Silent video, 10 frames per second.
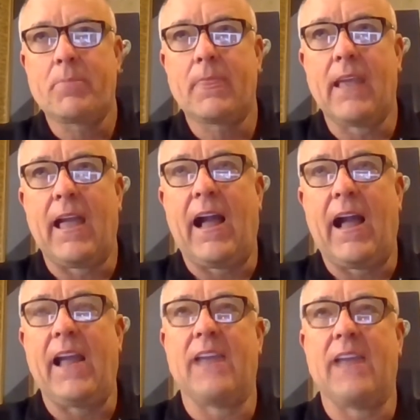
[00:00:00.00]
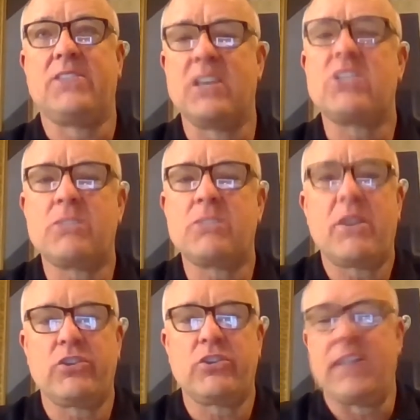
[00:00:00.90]
I see this,
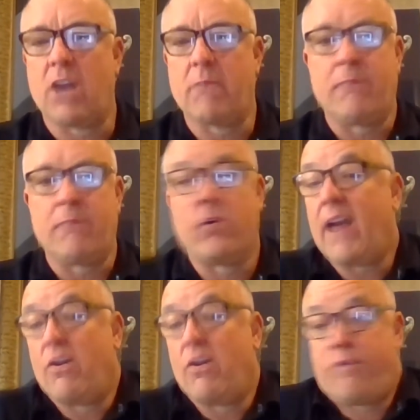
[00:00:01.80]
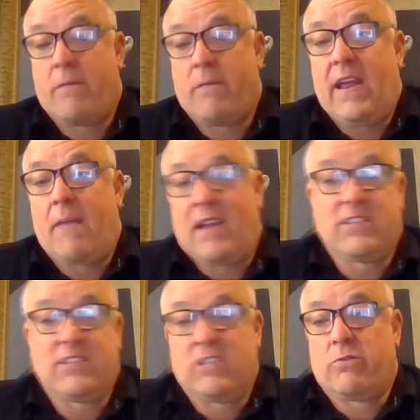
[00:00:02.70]
especially young people. And I know for me, I mean, I
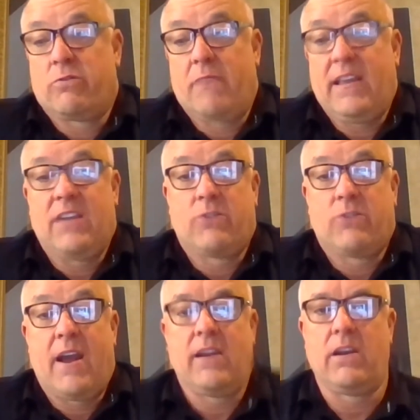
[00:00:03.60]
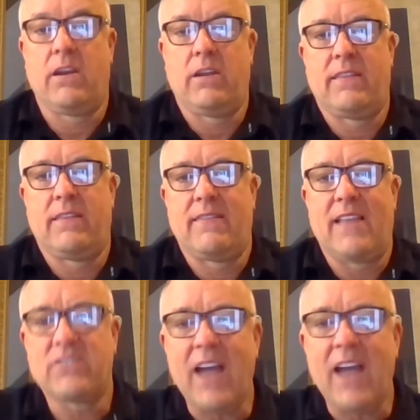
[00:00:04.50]
see this with my kids, right?
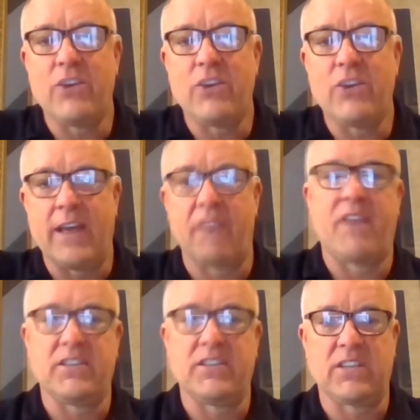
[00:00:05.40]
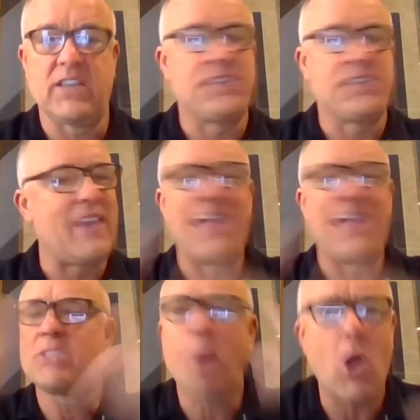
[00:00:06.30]
That's how you identify success. And
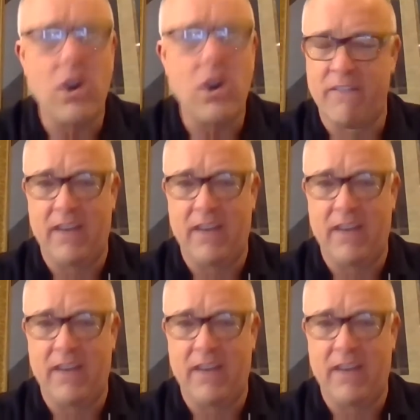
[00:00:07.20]
that's part of it.